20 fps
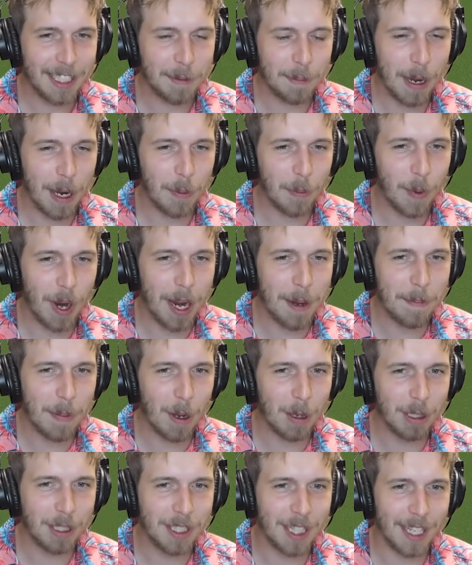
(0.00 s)
my rainbow
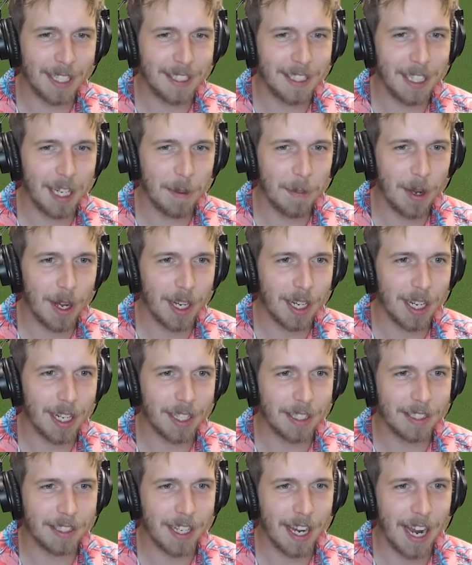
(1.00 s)
sussy Among
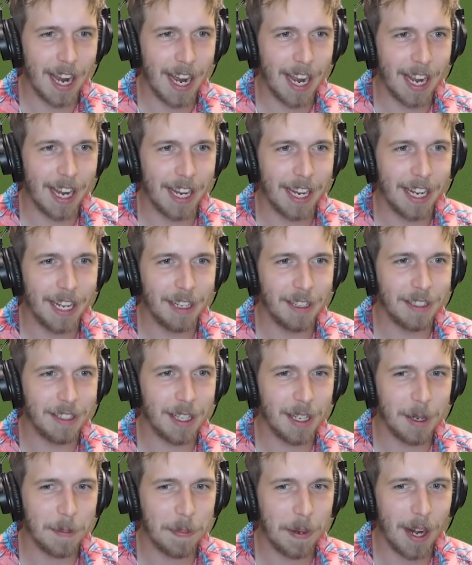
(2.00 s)
Us guy. He's the
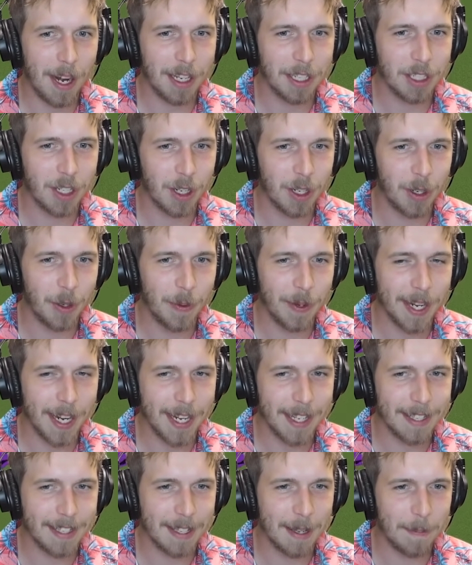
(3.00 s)
imposter who eats the